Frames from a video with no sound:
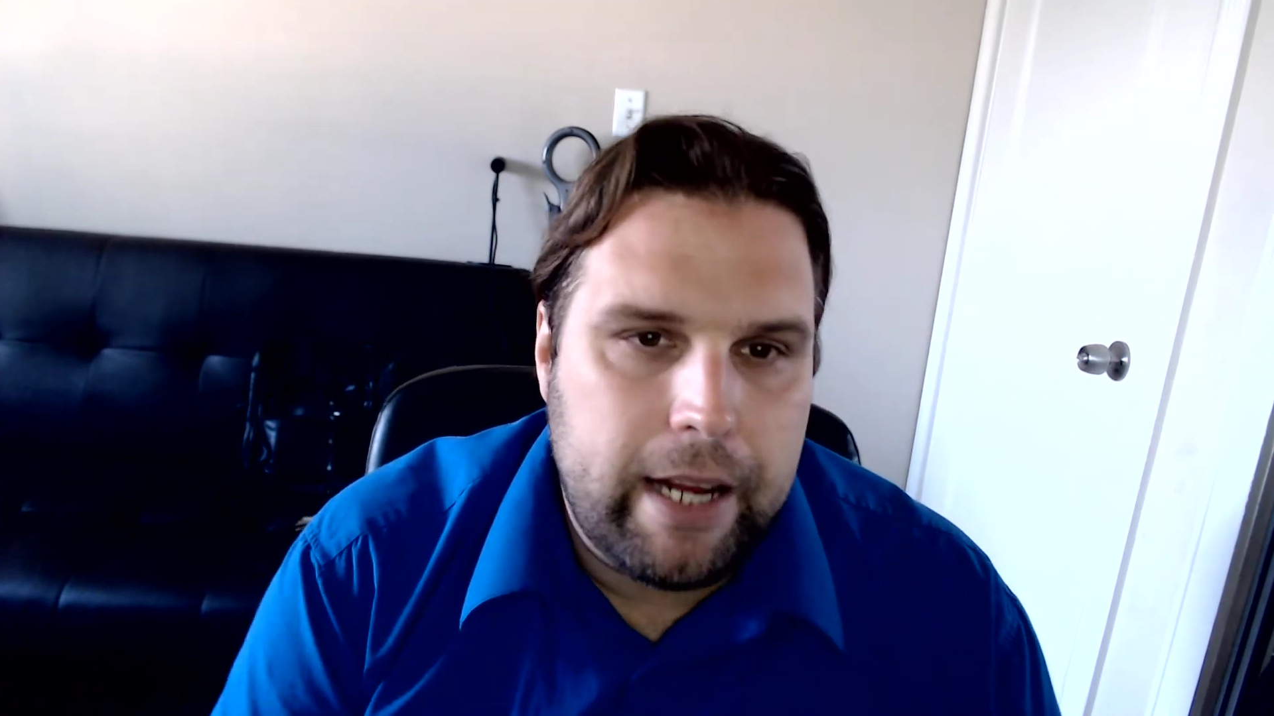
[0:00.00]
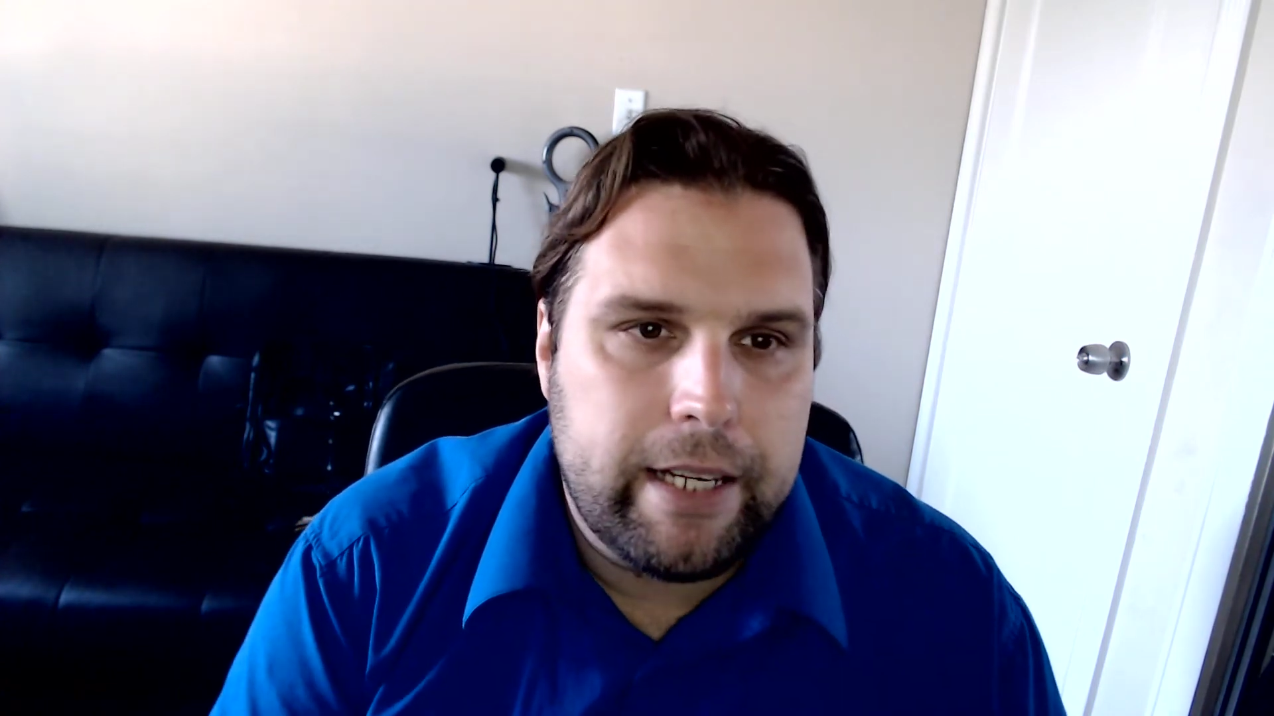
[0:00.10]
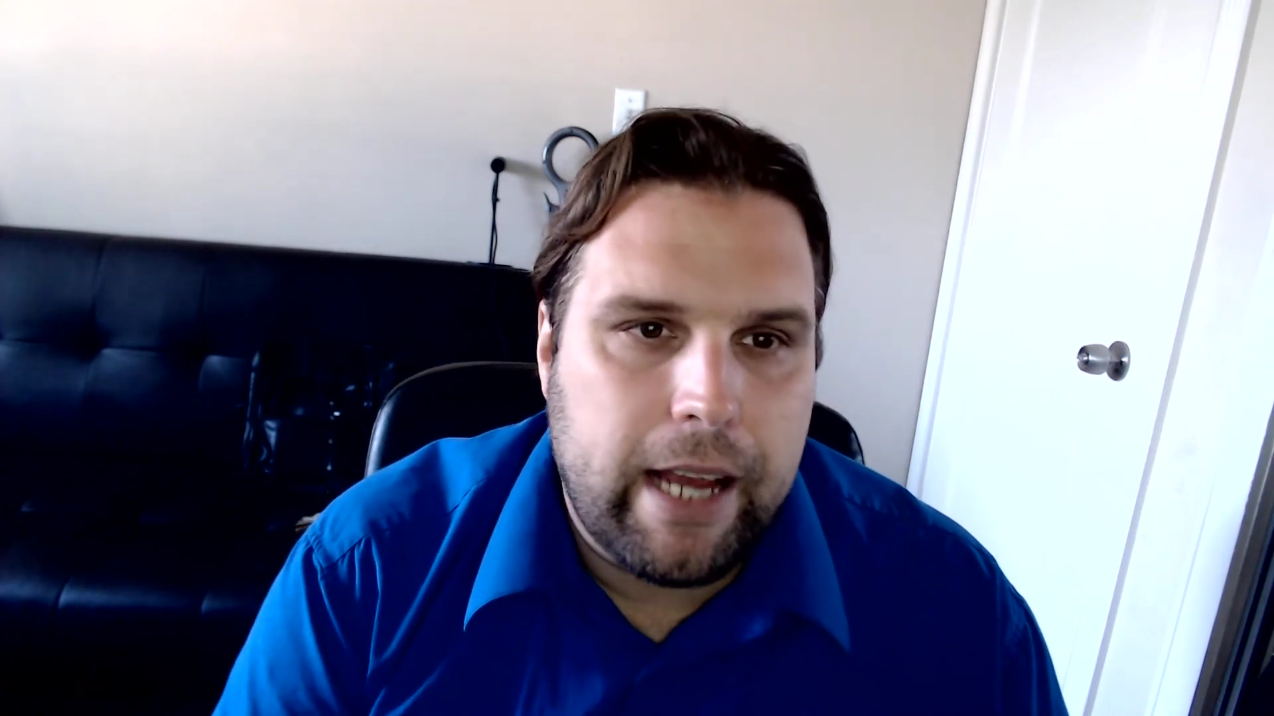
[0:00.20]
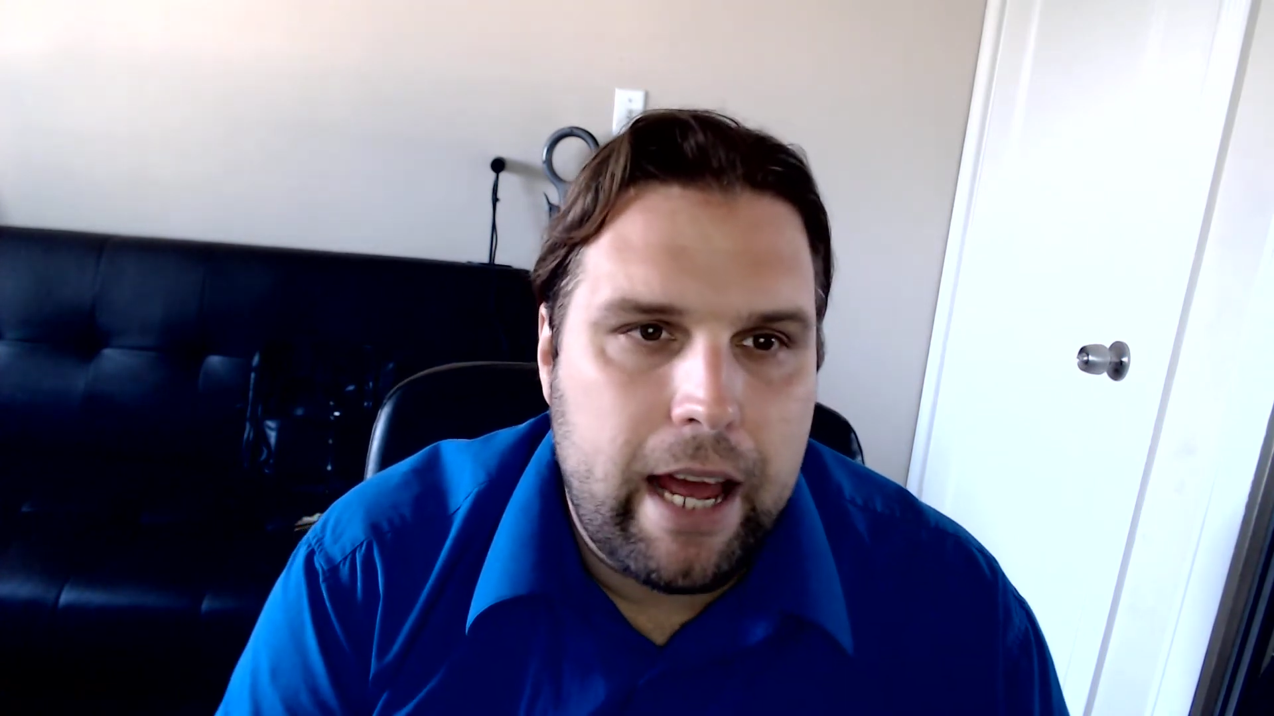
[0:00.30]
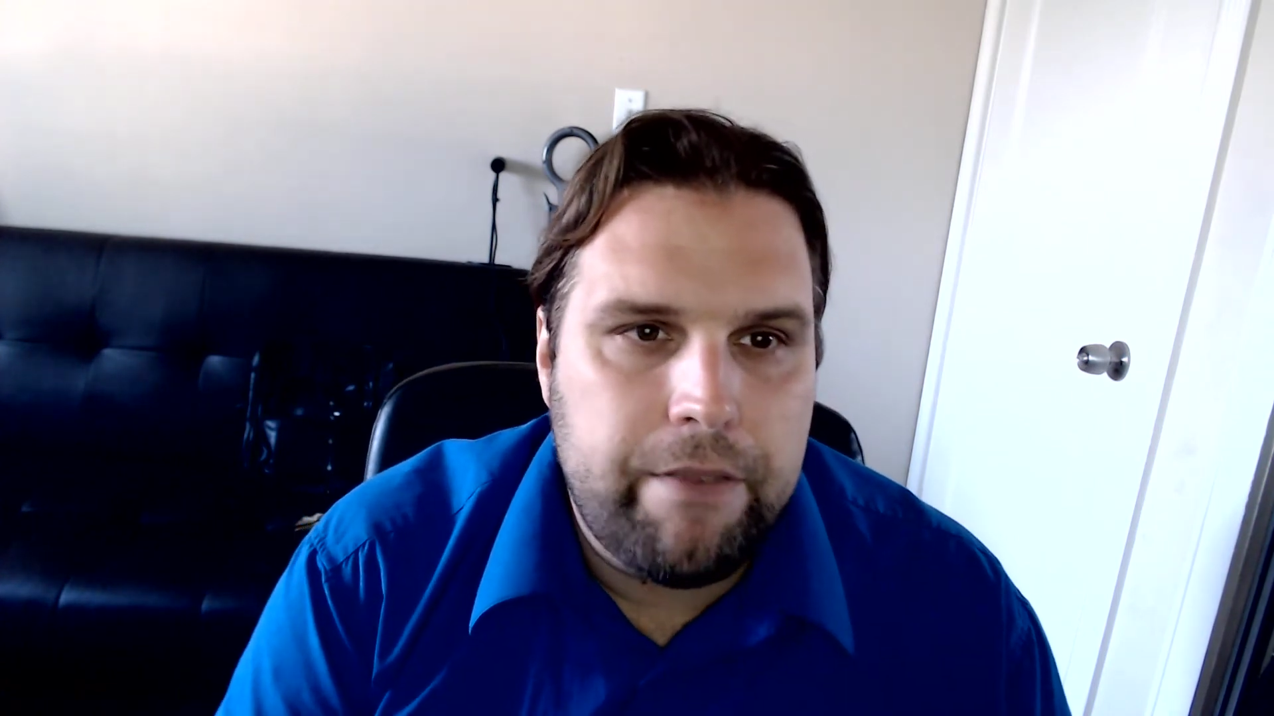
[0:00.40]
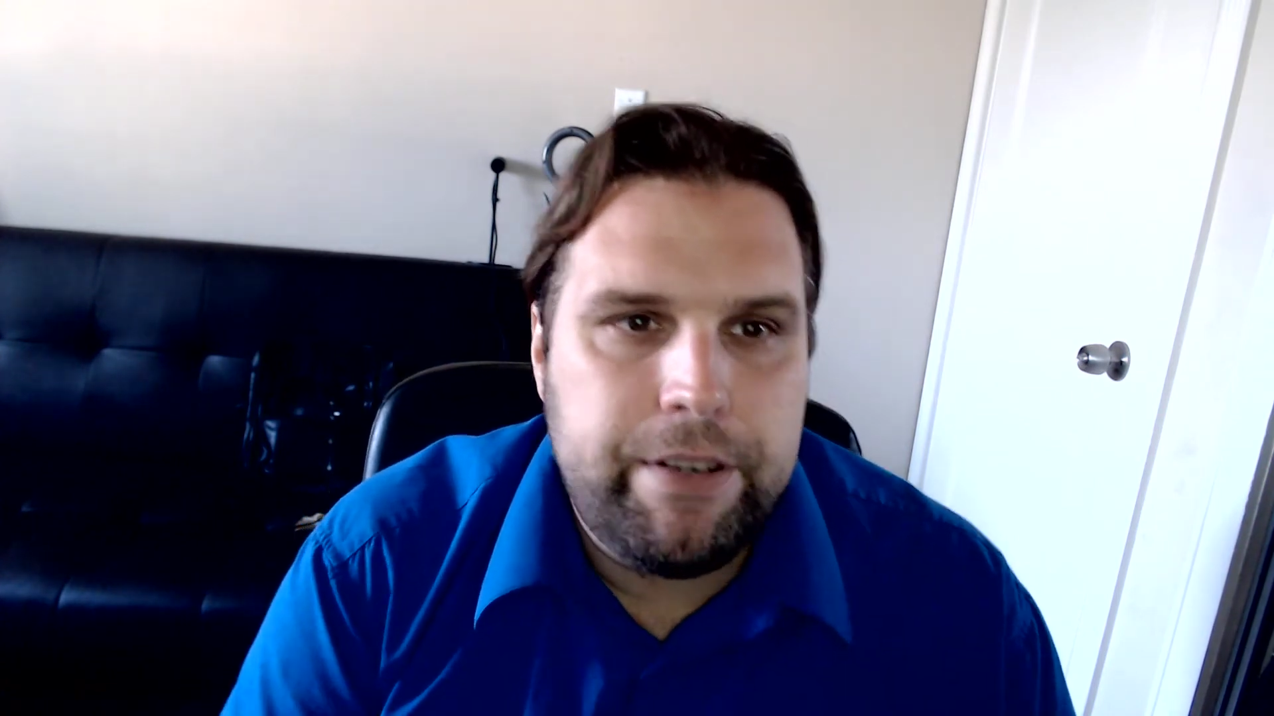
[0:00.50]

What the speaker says: to kind of